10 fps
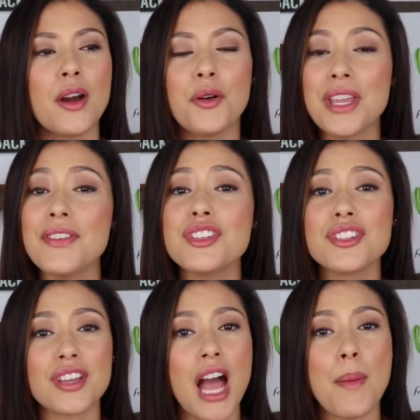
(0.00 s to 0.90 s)
or even
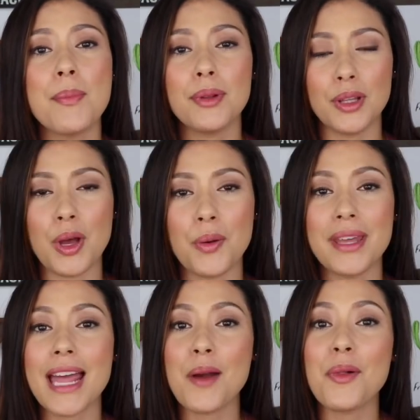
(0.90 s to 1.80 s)
just a comment below,
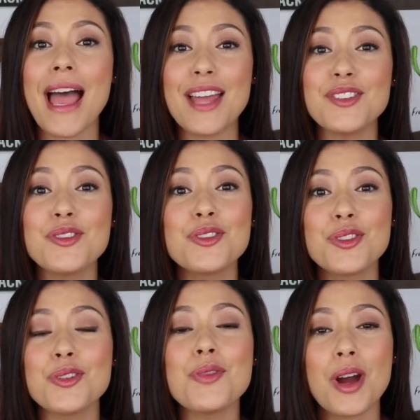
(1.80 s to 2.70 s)
and I will add you
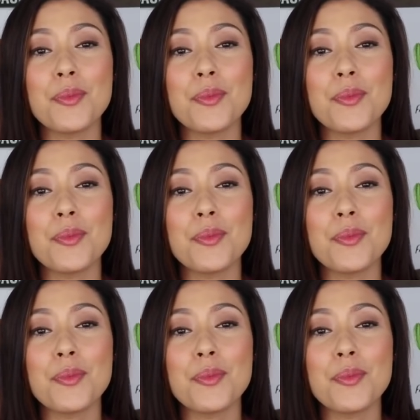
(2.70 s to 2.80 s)
to